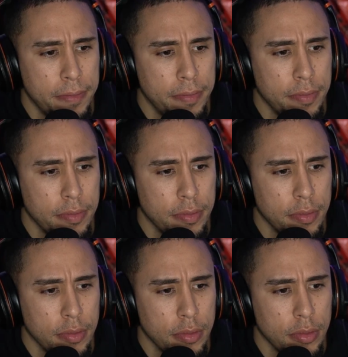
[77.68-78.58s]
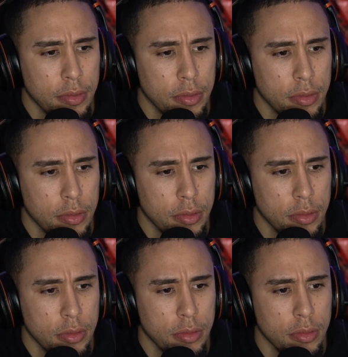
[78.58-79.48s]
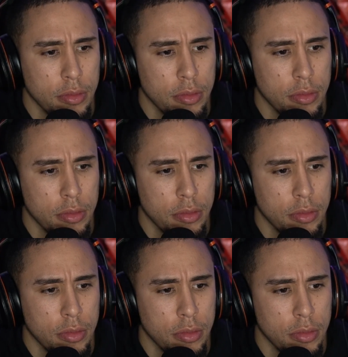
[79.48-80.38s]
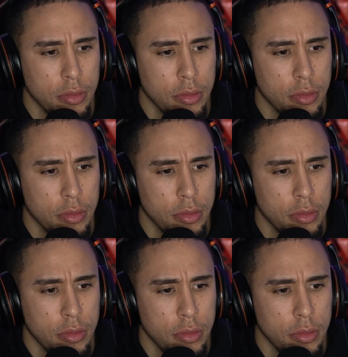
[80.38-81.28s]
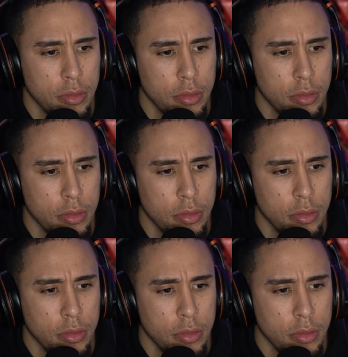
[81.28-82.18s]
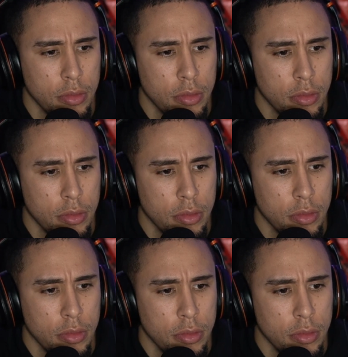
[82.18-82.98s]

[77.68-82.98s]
This person isn't speaking.